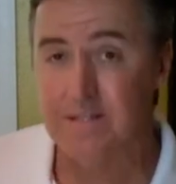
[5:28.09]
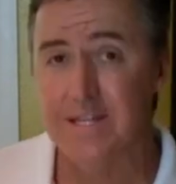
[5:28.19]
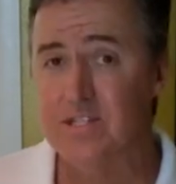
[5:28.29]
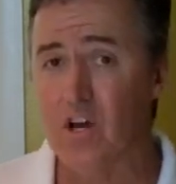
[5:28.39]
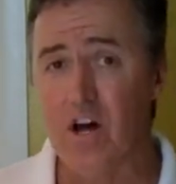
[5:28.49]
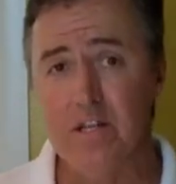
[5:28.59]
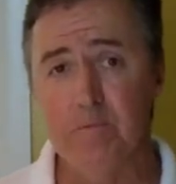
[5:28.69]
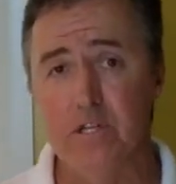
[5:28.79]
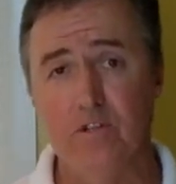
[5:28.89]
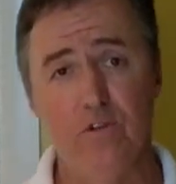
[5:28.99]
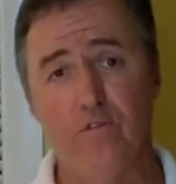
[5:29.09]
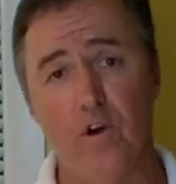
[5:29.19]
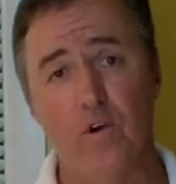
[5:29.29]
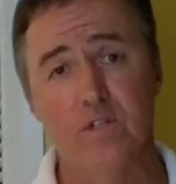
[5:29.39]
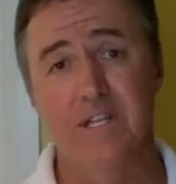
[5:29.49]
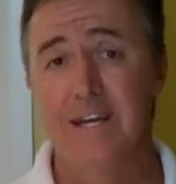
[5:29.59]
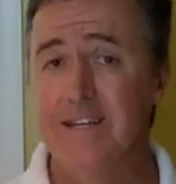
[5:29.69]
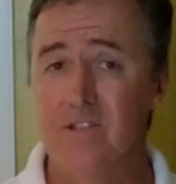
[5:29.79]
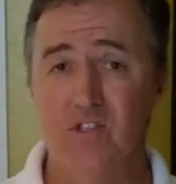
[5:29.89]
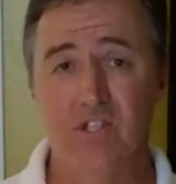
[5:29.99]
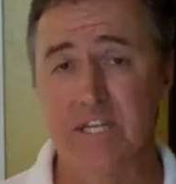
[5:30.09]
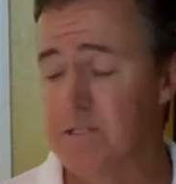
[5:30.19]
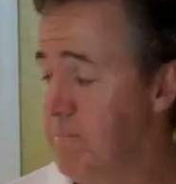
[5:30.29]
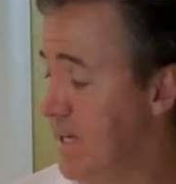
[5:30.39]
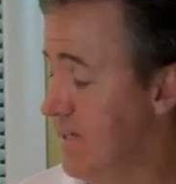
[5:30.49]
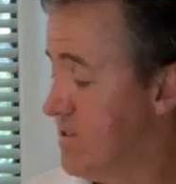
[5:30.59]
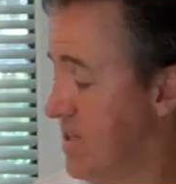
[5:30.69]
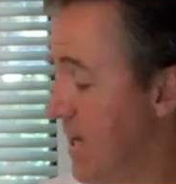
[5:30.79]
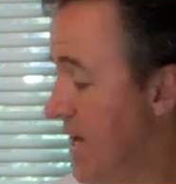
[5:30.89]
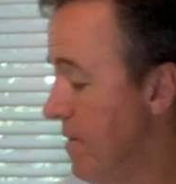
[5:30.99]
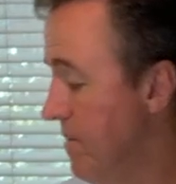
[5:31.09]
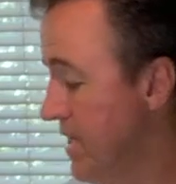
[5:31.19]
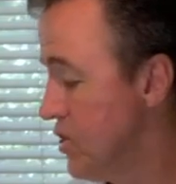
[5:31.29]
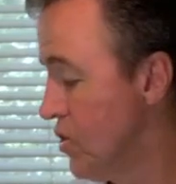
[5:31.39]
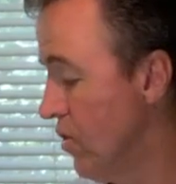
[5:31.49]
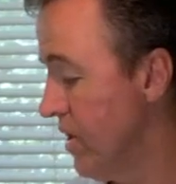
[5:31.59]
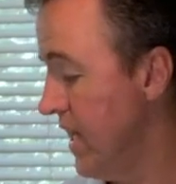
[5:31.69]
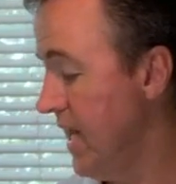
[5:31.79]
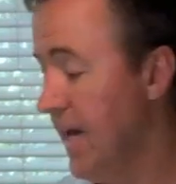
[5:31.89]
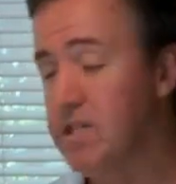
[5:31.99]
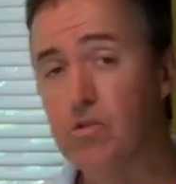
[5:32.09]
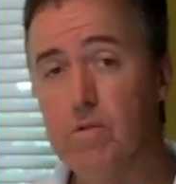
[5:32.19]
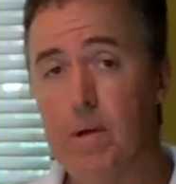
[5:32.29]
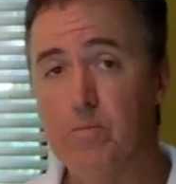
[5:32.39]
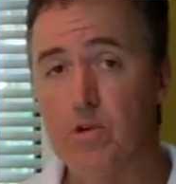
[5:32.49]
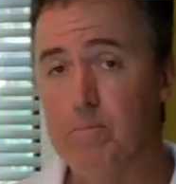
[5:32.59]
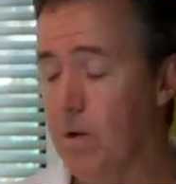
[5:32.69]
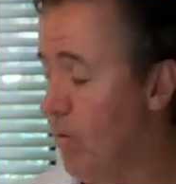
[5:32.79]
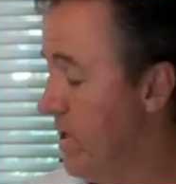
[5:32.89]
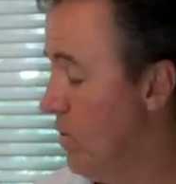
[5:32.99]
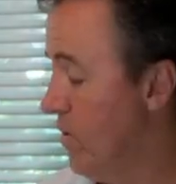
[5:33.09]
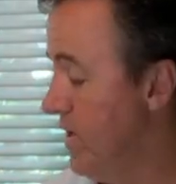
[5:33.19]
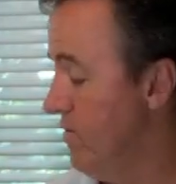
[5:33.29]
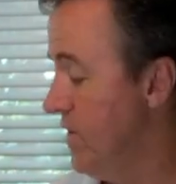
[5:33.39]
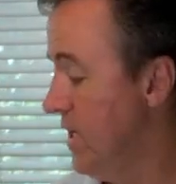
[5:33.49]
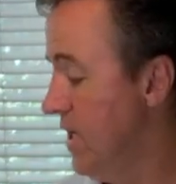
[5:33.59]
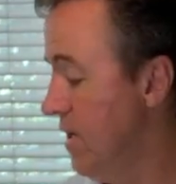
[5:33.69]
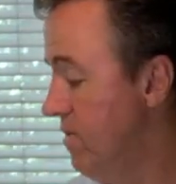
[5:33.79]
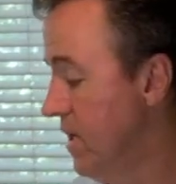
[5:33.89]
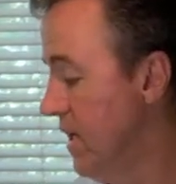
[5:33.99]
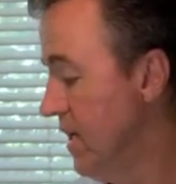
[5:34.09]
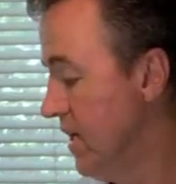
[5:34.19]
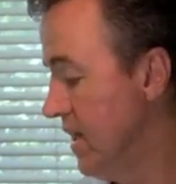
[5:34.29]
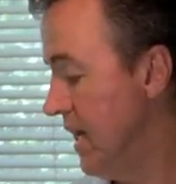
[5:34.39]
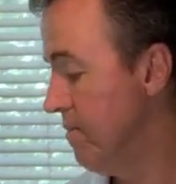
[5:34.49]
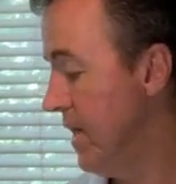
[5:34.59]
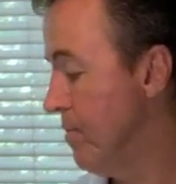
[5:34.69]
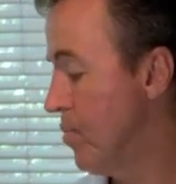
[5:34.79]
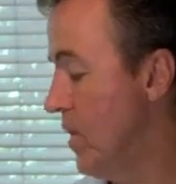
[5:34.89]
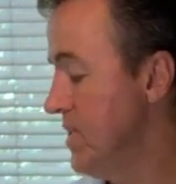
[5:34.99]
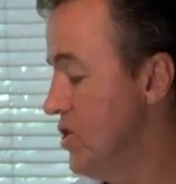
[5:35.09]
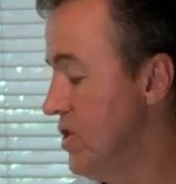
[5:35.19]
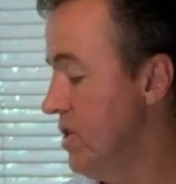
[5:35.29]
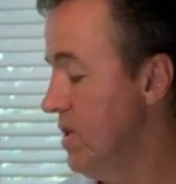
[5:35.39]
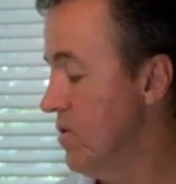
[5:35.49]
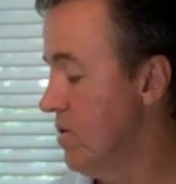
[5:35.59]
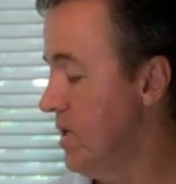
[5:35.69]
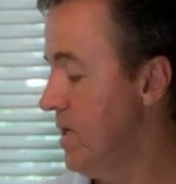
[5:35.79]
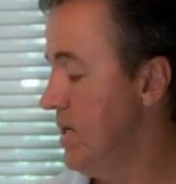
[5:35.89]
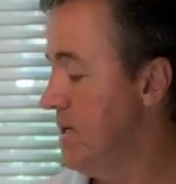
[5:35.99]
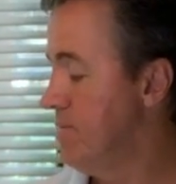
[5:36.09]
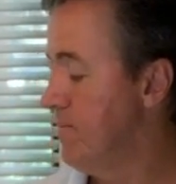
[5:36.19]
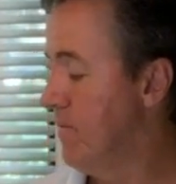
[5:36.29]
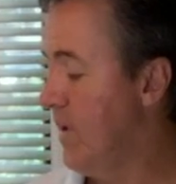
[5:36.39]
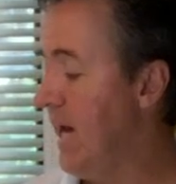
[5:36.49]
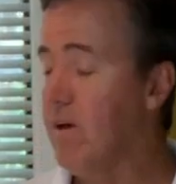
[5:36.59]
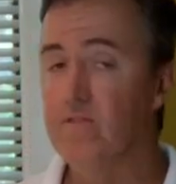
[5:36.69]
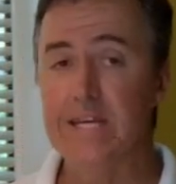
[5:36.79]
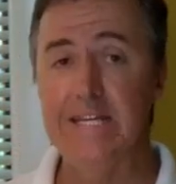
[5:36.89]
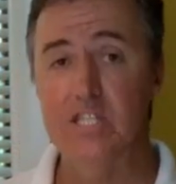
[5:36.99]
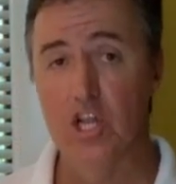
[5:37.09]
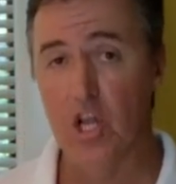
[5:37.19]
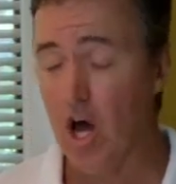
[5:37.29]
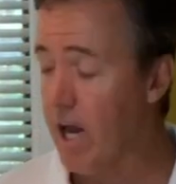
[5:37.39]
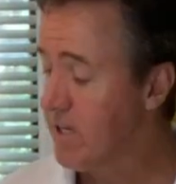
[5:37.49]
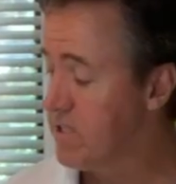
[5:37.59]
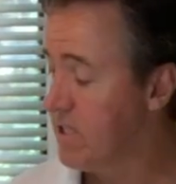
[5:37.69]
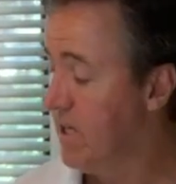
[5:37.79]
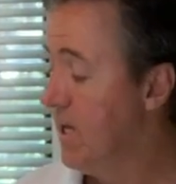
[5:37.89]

That's all I'm going to do, folks. 6 minutes. Make sure that, as you remember in my 101 video, that my pressure valve is locked,